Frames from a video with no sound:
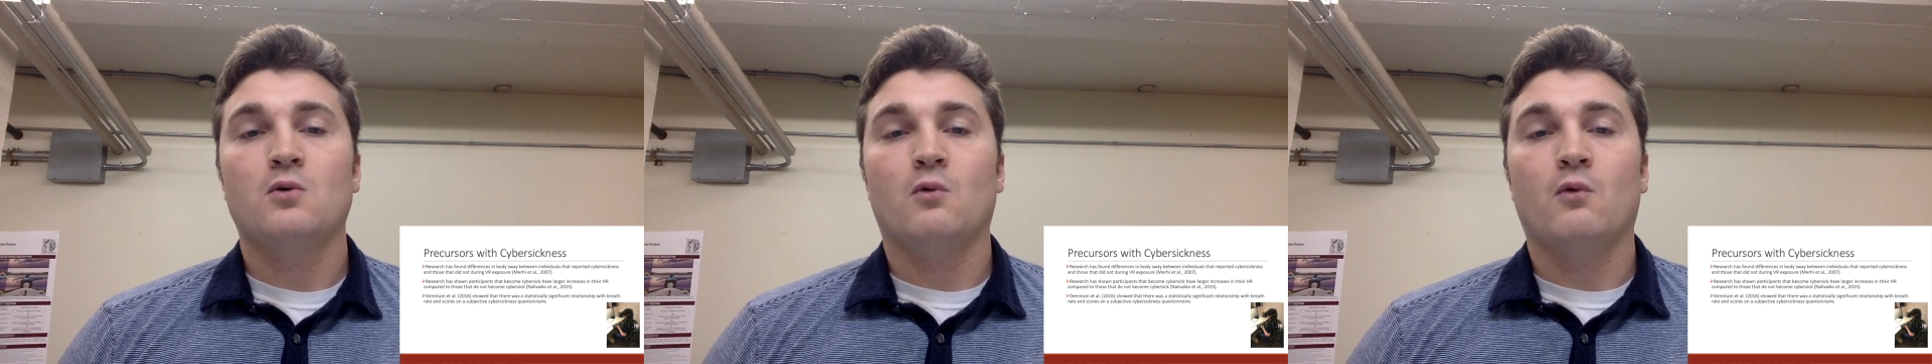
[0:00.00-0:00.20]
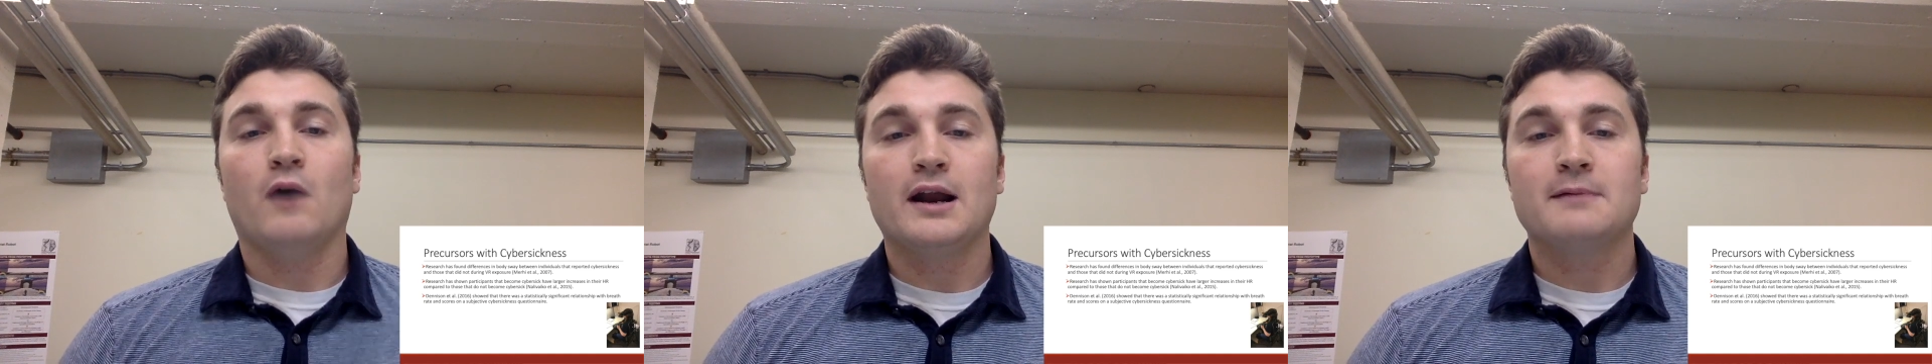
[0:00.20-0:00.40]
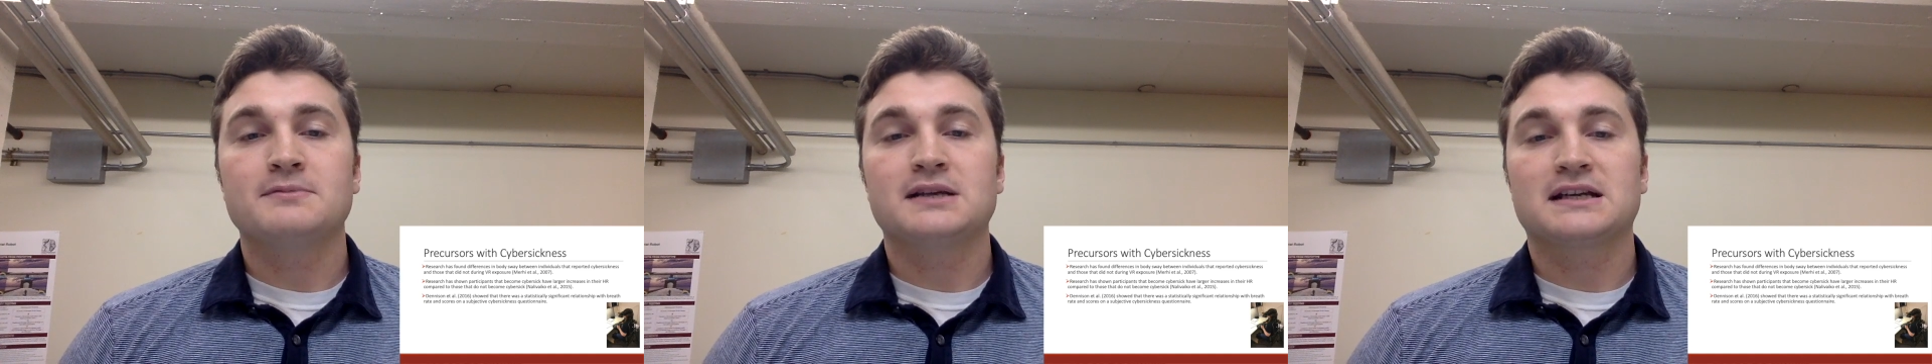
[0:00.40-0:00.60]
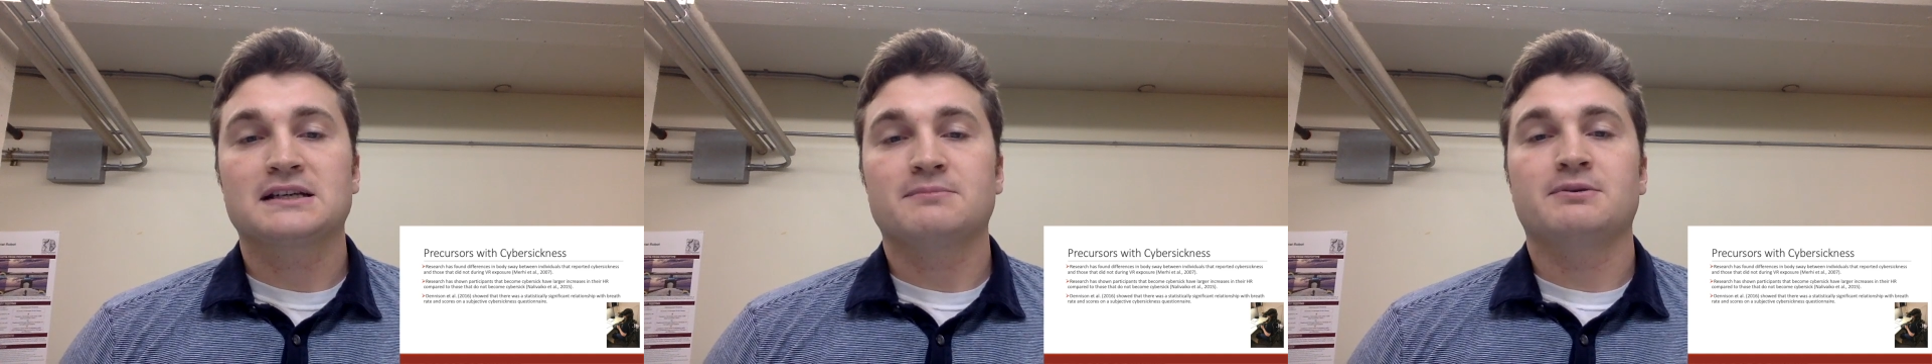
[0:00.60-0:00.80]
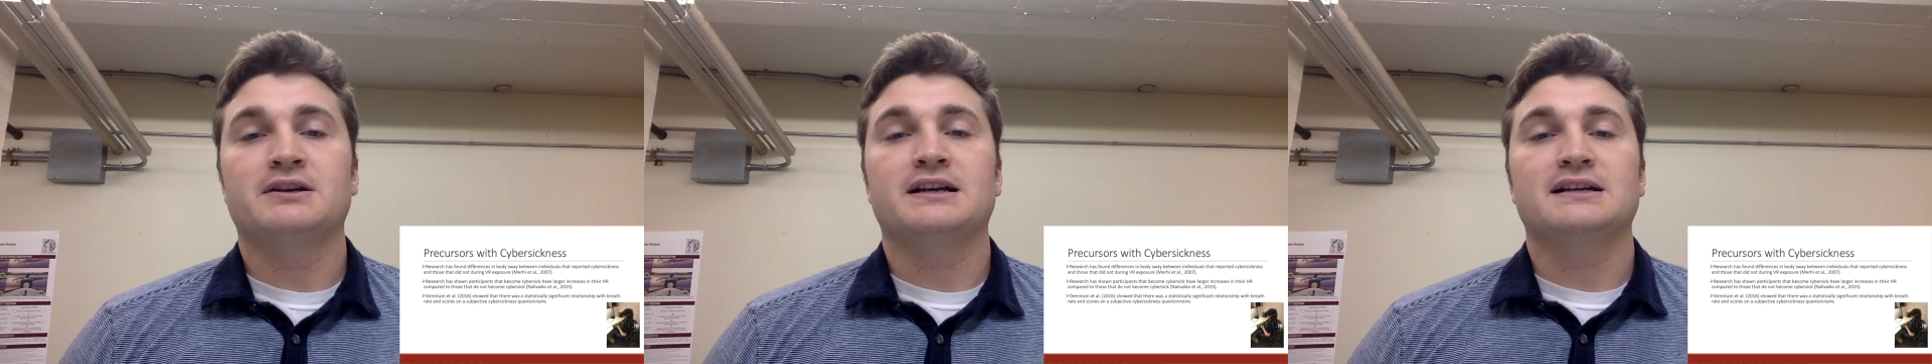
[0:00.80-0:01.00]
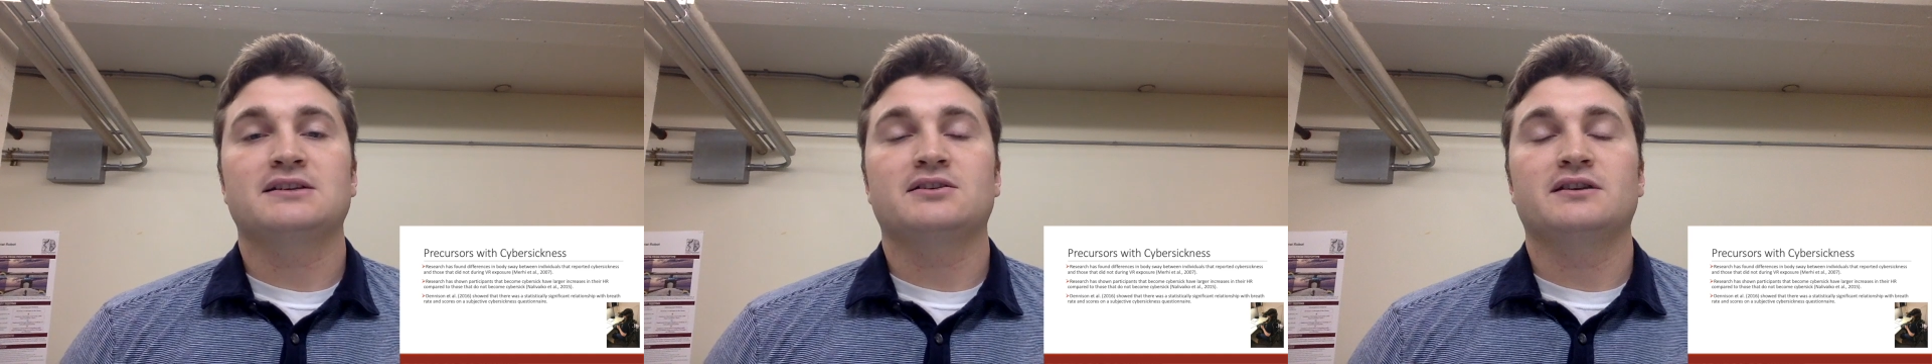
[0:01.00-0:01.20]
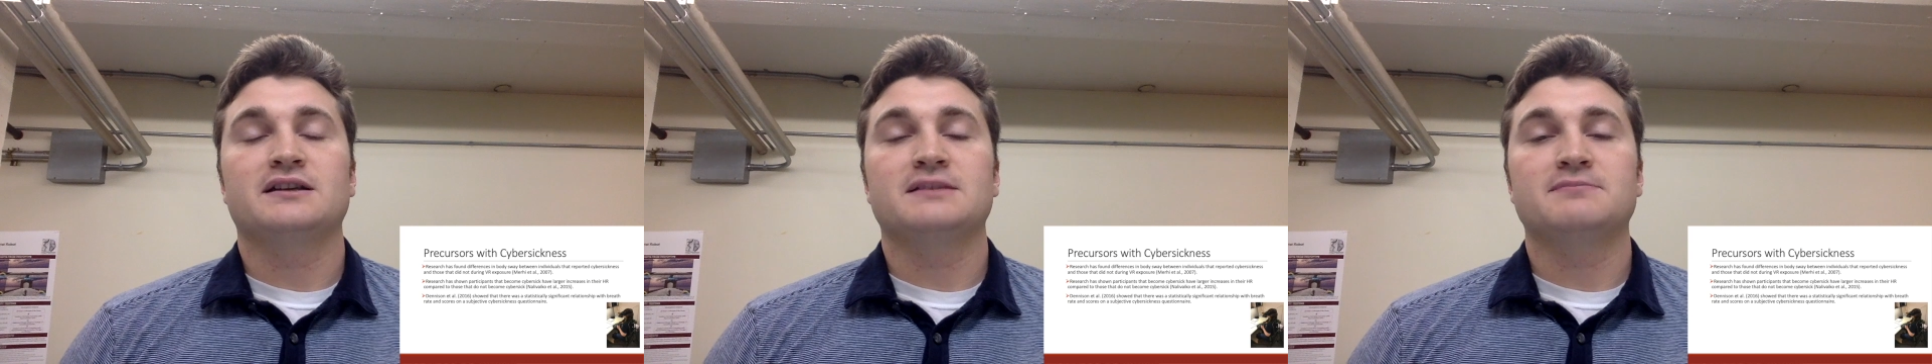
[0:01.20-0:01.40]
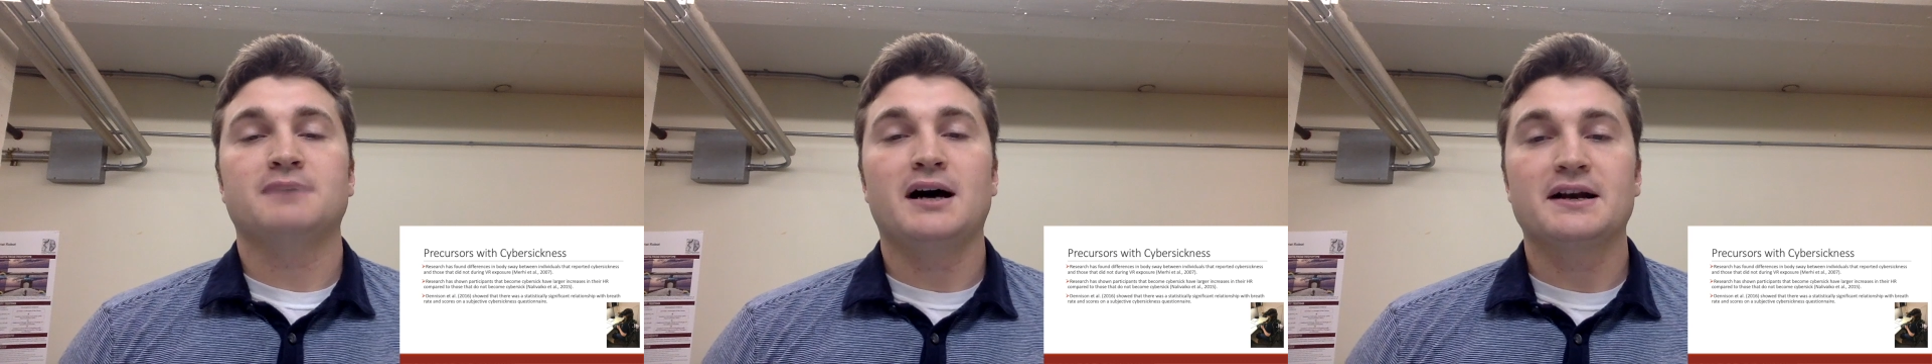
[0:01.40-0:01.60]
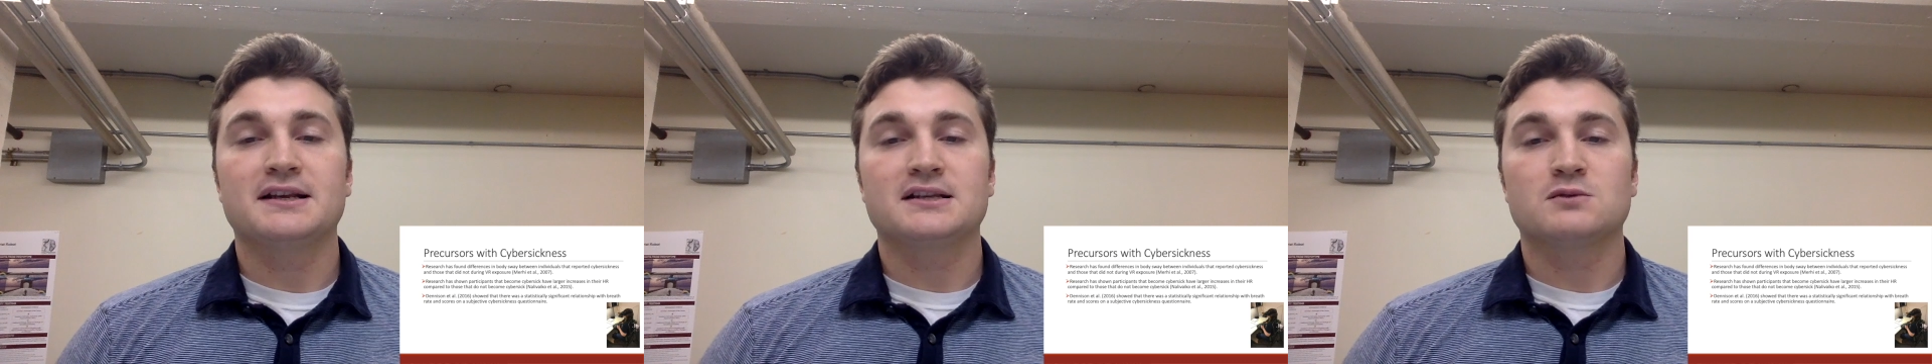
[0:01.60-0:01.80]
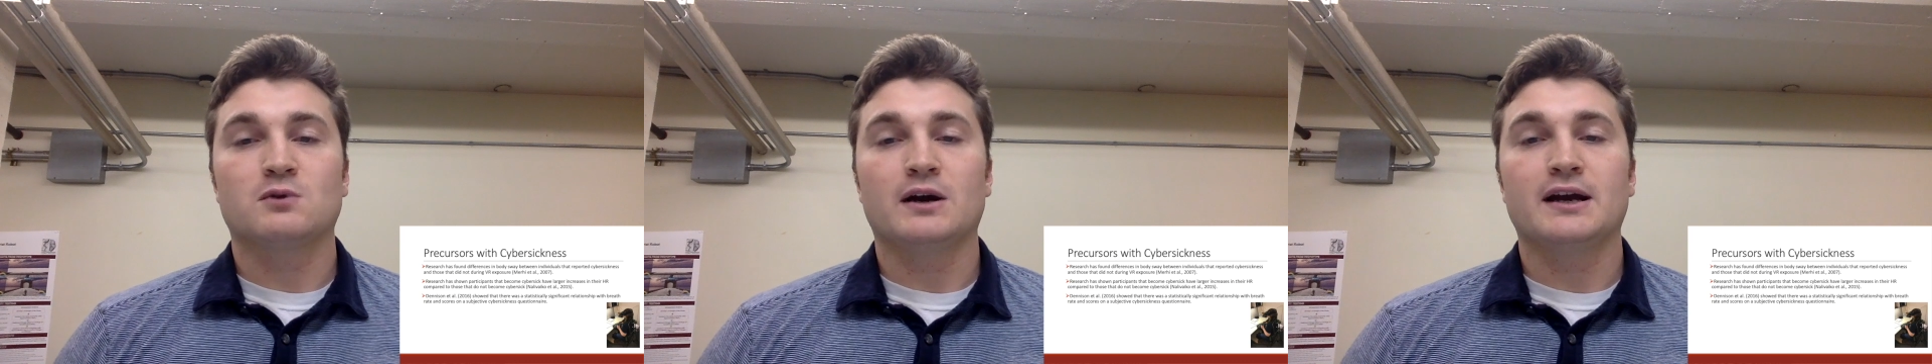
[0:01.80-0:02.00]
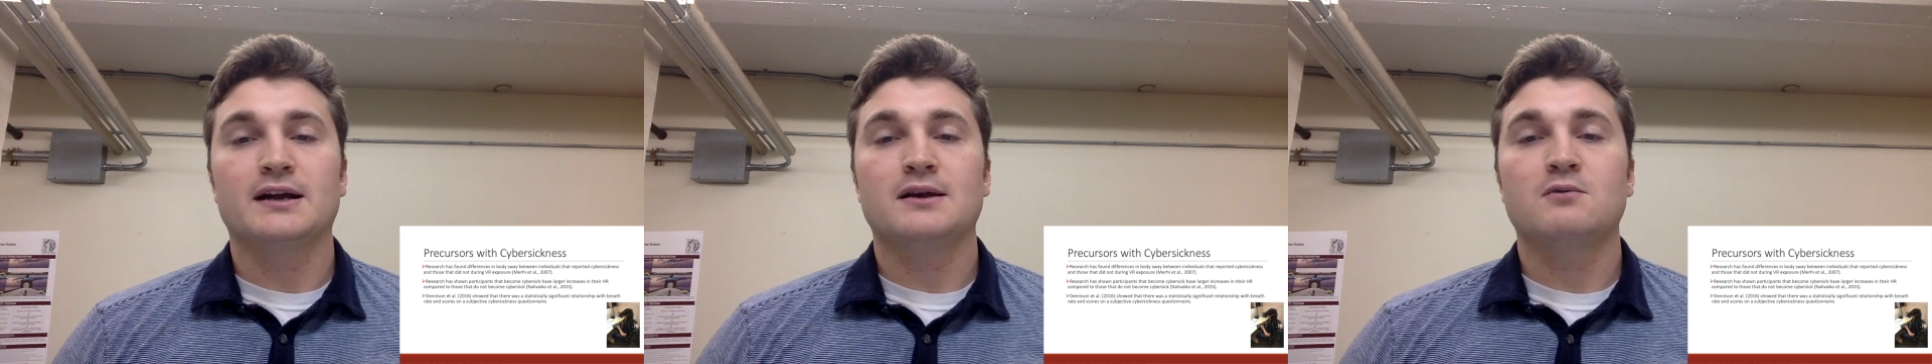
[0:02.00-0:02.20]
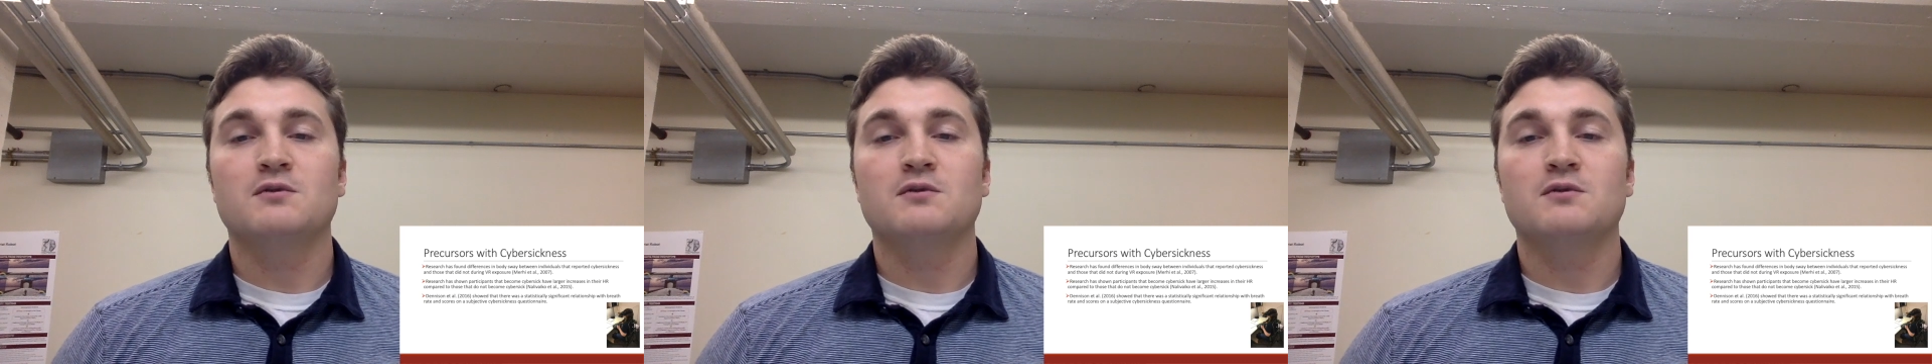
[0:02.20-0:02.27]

One objective predictor is body sway,